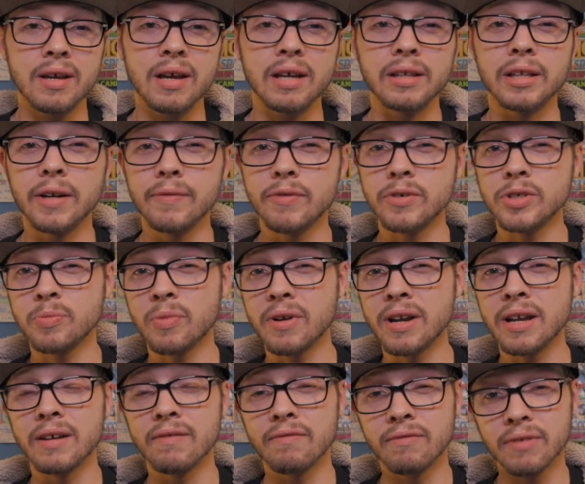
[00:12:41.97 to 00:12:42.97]
And then if you're
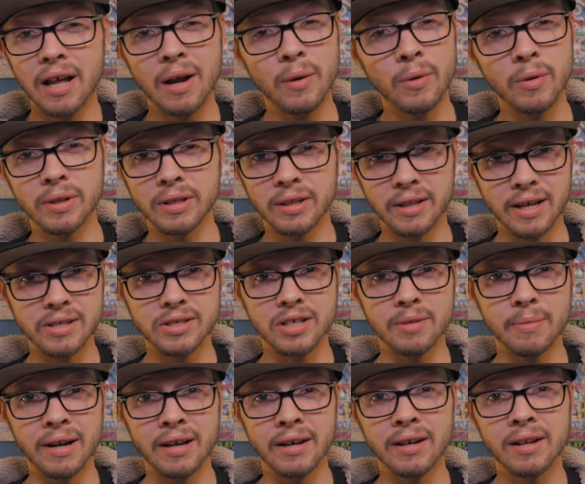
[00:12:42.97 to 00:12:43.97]
spraying in flower and the lights
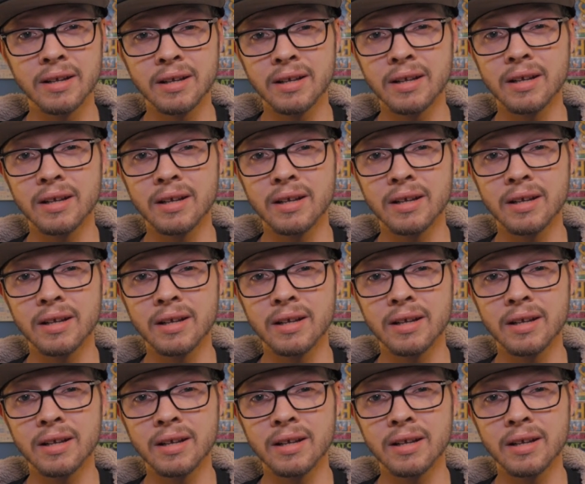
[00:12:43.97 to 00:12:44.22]
come on,